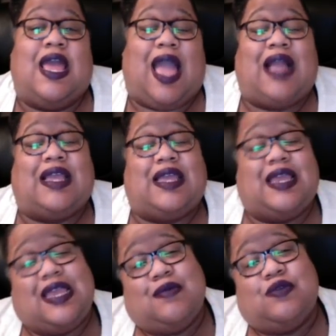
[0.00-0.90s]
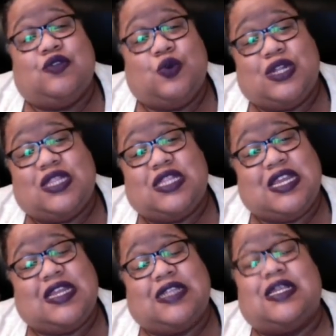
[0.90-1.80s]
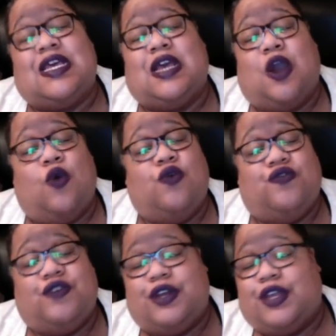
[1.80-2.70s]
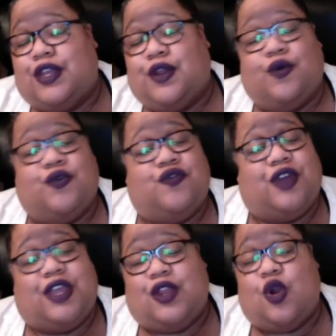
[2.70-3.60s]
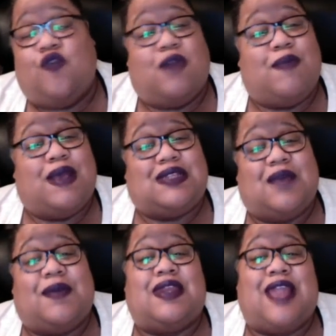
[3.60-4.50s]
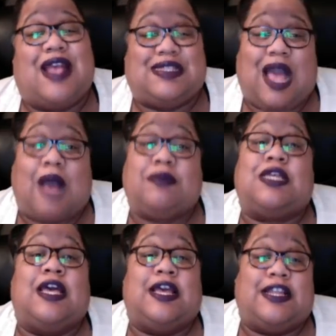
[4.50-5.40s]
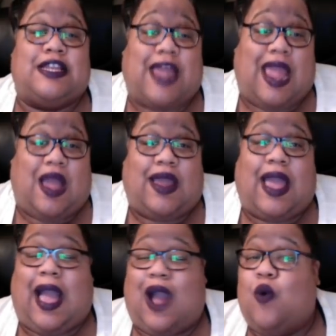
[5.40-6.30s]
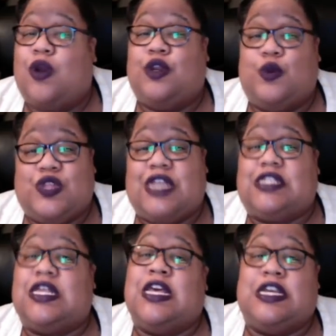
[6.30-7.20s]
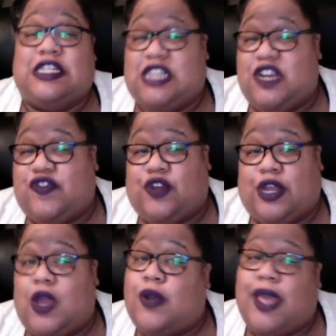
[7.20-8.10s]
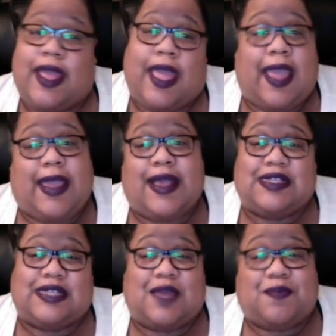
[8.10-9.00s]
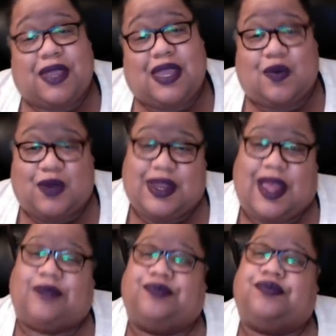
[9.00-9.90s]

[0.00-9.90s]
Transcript: I keep doing the things over and over and over and messing up and that stops now. Okay, I wanna do things differently, okay? ASAP and whatnot.